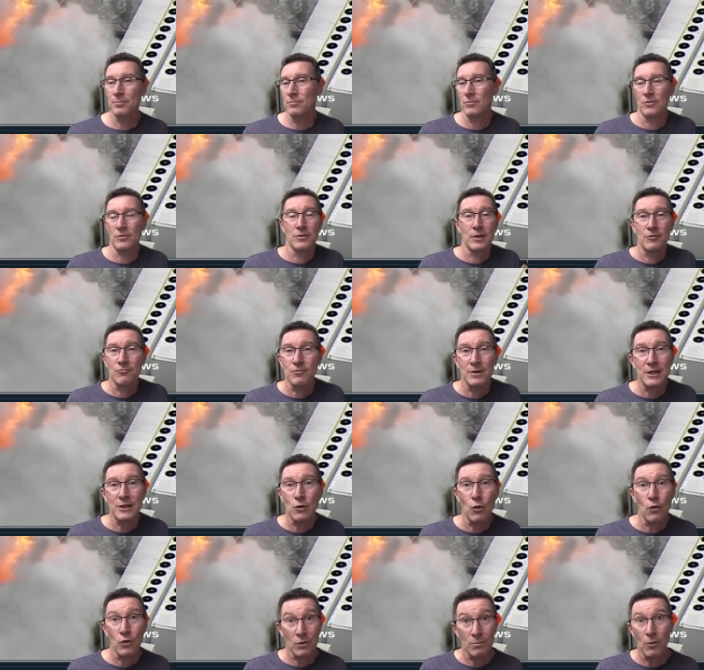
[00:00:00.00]
Well, they
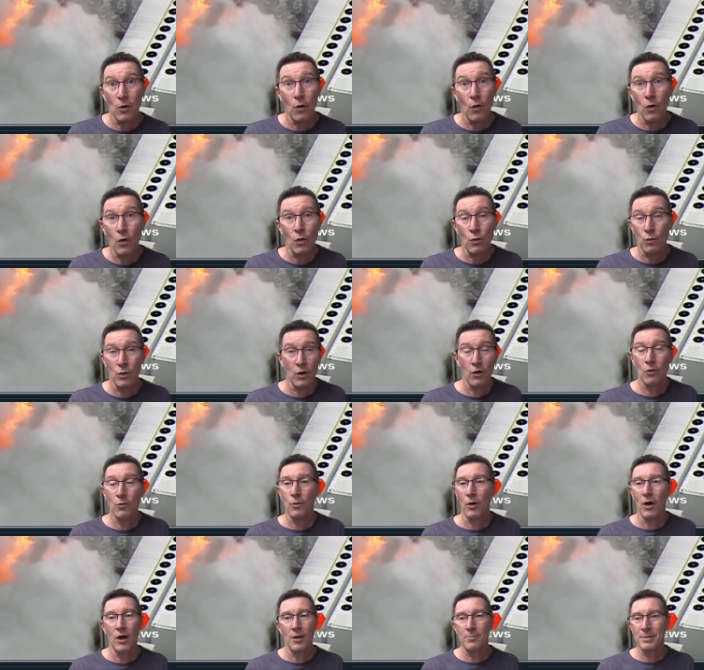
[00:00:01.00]
recalled them all
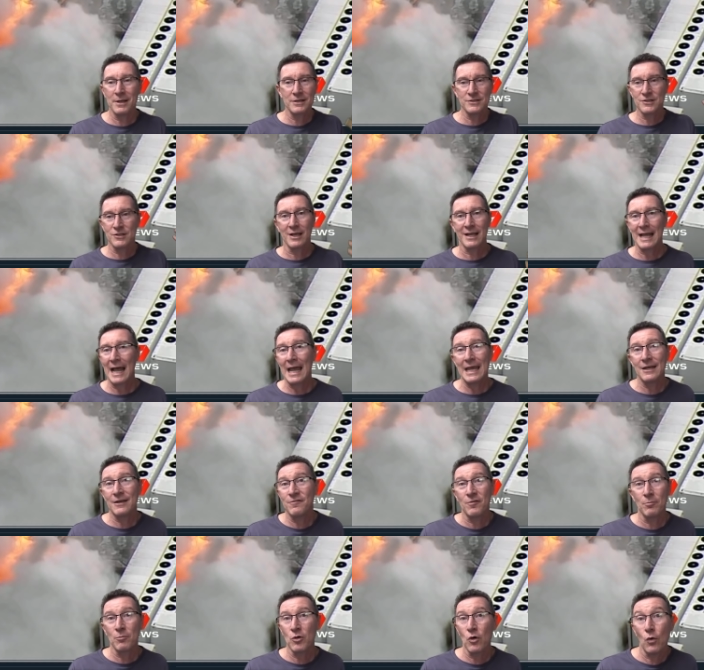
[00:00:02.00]
worldwide because like eight
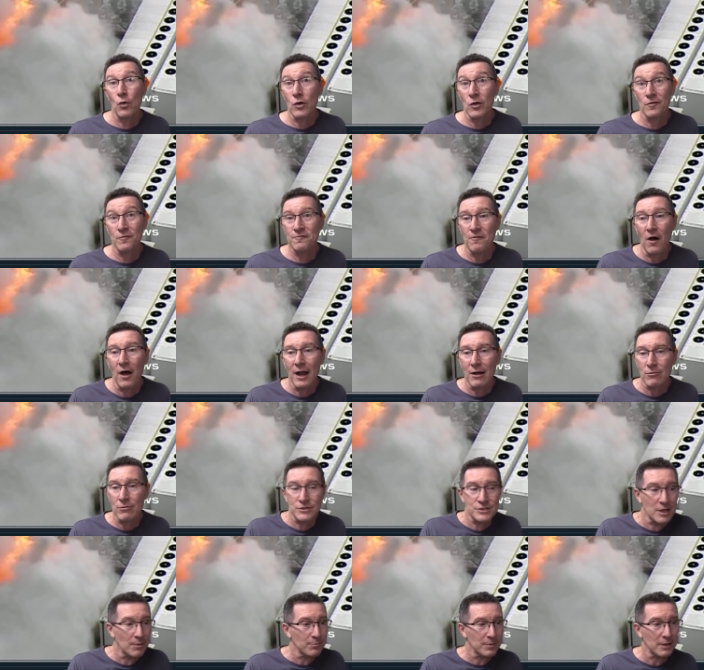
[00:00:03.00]
of them caught on fire or
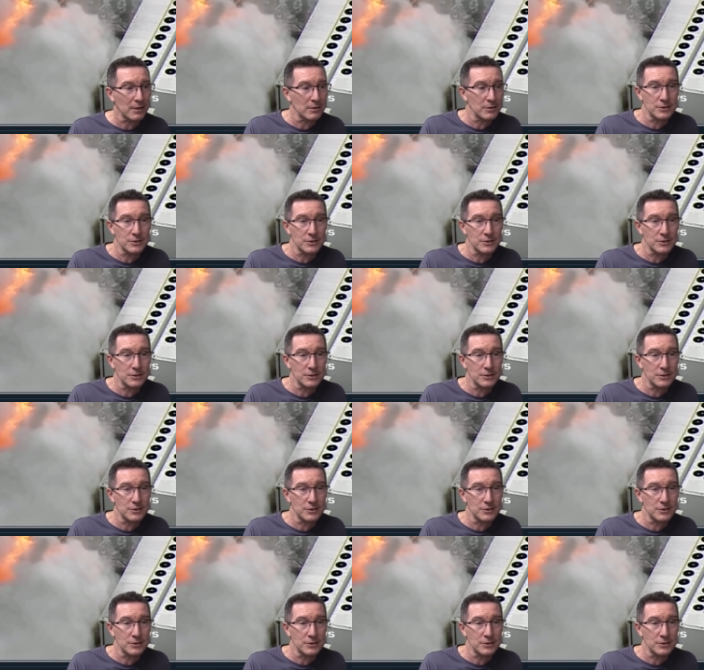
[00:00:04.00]
something.